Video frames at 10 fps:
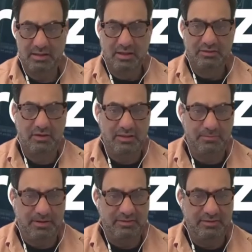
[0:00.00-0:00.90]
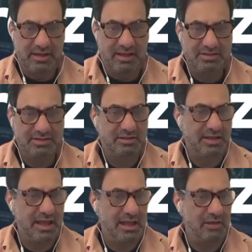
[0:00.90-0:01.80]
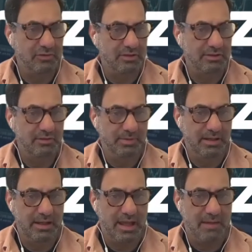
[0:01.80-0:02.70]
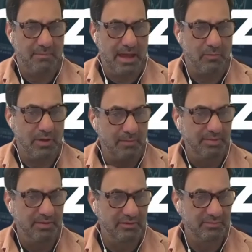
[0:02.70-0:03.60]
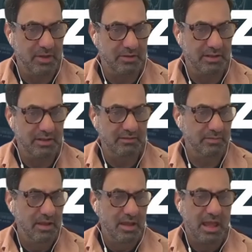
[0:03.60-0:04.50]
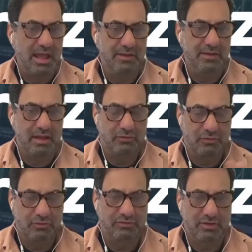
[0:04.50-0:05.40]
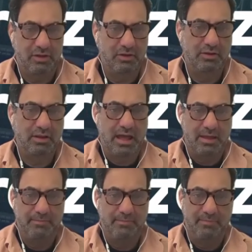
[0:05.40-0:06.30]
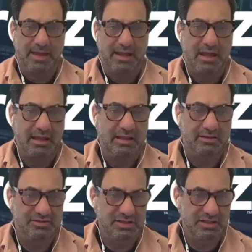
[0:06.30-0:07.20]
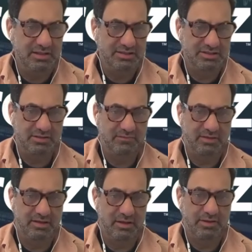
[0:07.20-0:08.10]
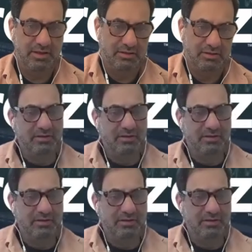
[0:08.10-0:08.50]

So in the presentation today, I'll talk a little bit about what our business model is, and then I'll talk also about our ESG initiatives that are going on.